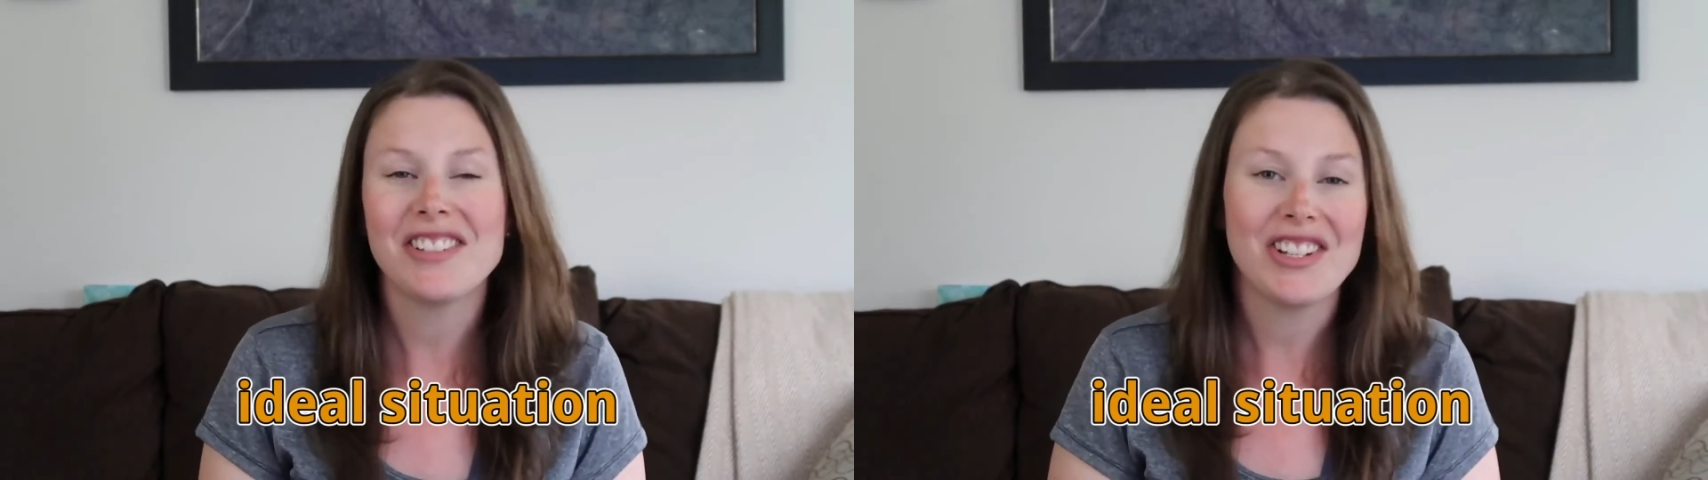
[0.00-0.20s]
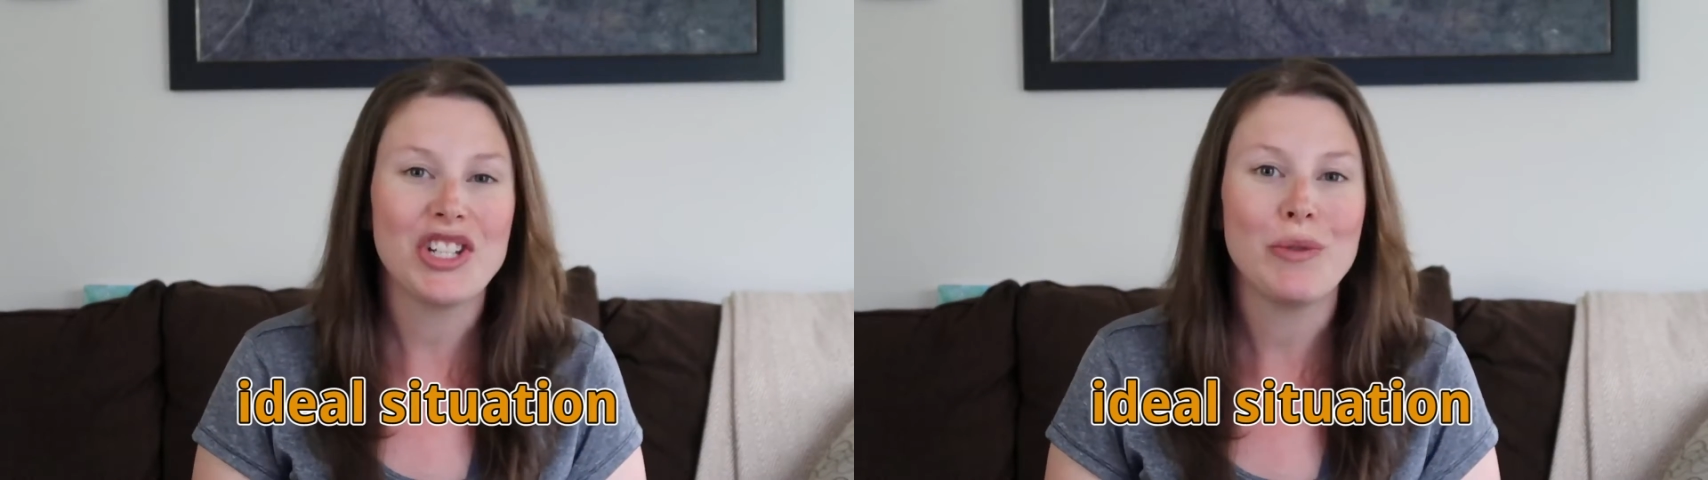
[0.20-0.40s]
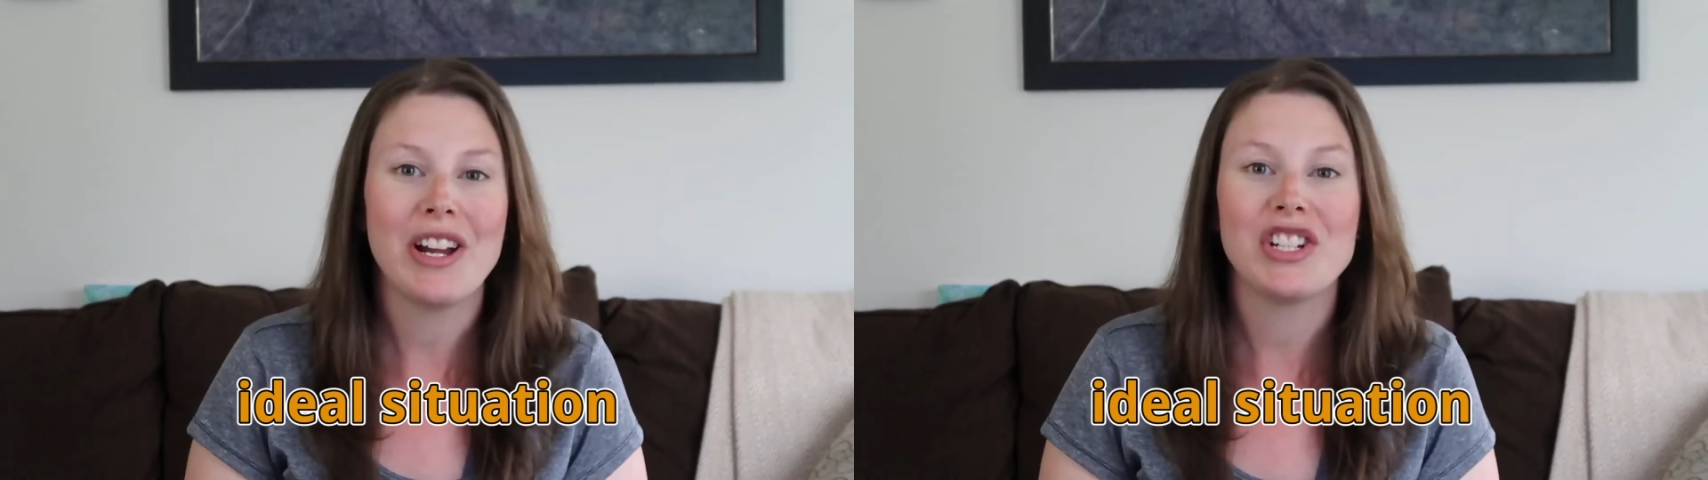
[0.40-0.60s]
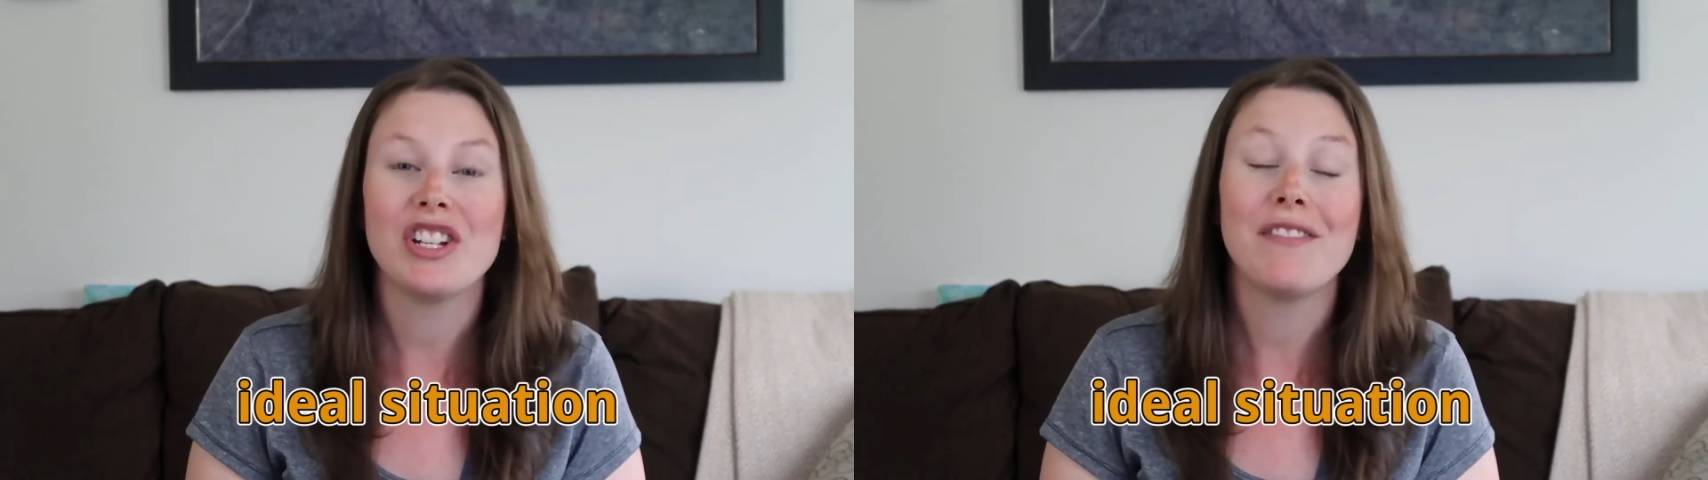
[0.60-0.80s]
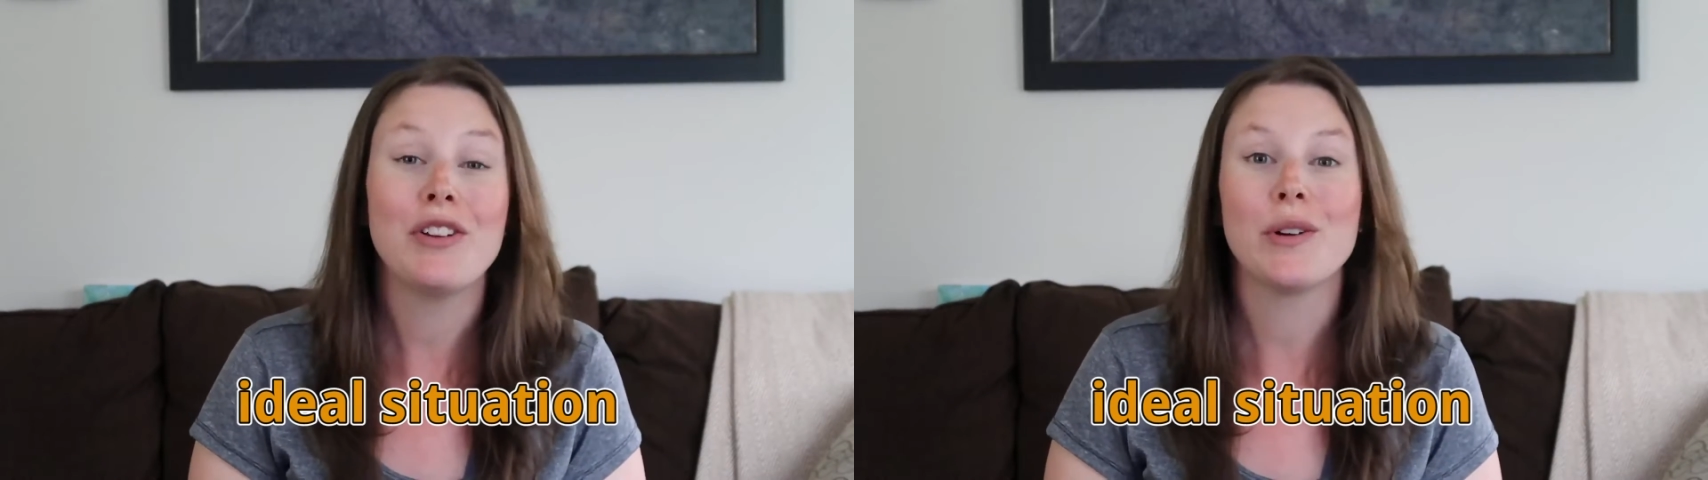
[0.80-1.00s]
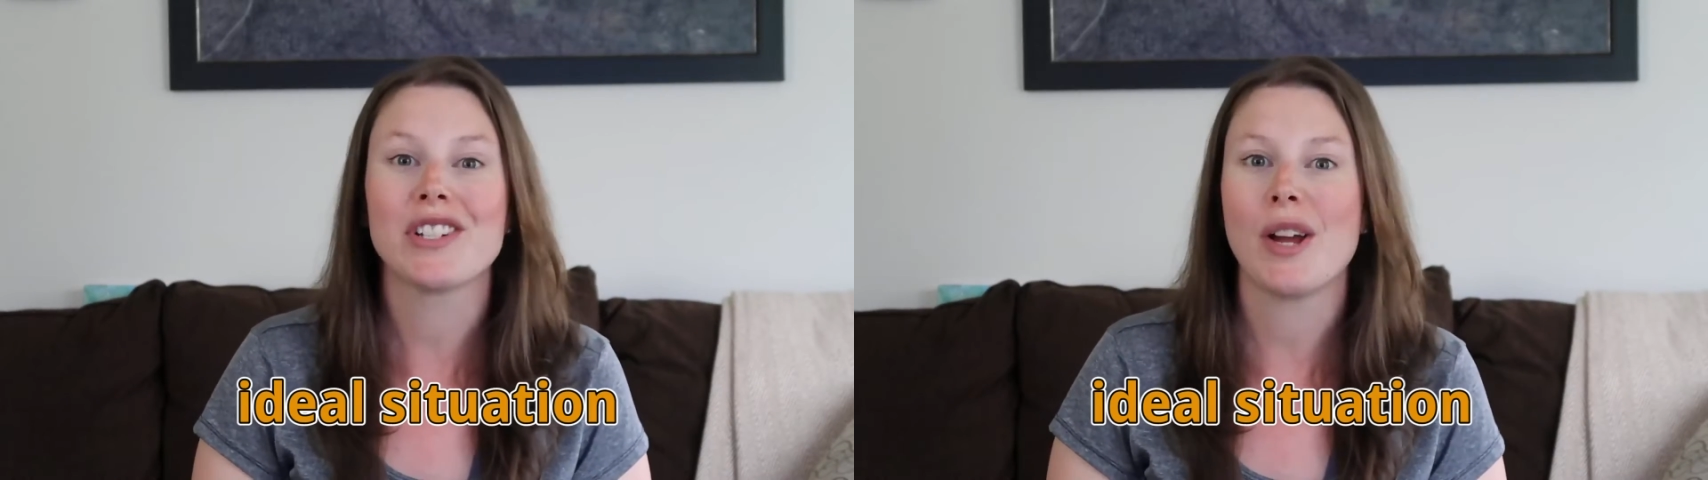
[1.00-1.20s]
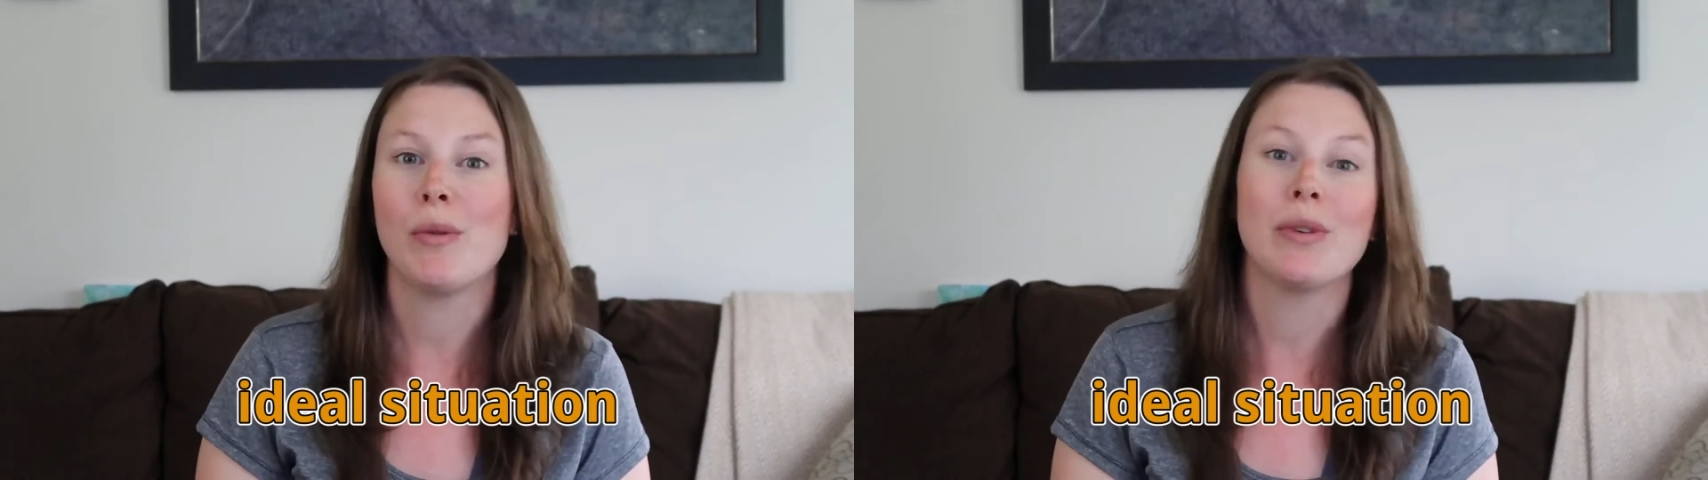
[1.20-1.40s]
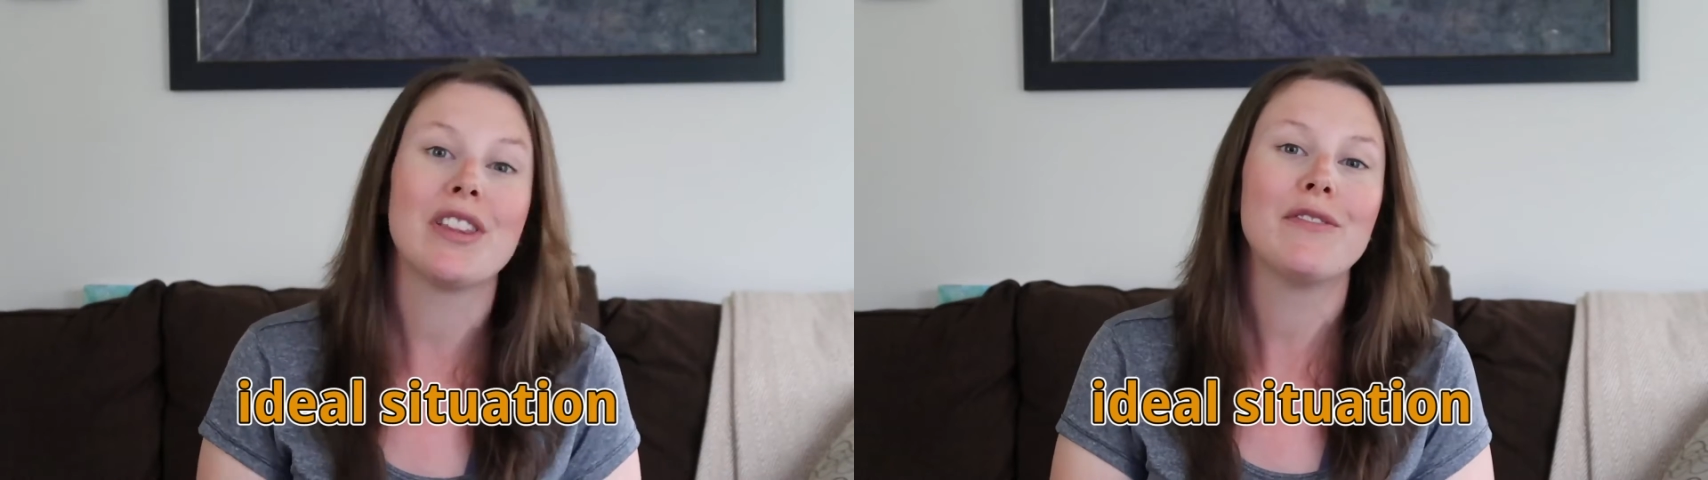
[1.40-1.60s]
situation if you were
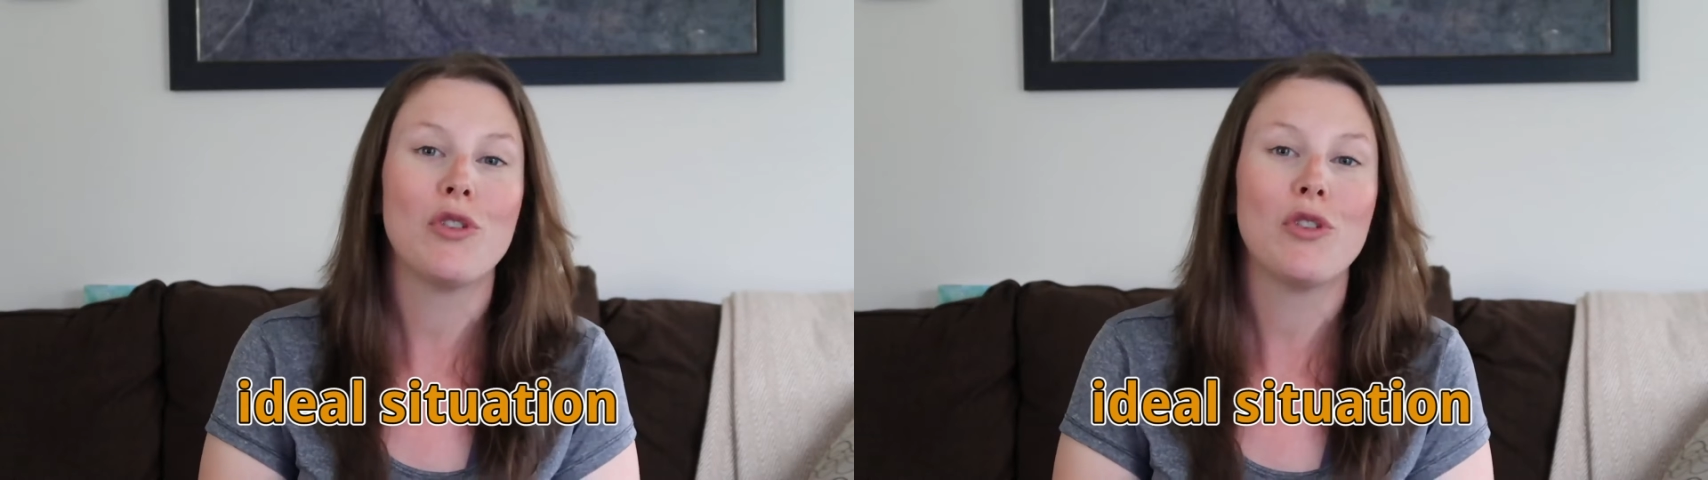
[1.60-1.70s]
someone with a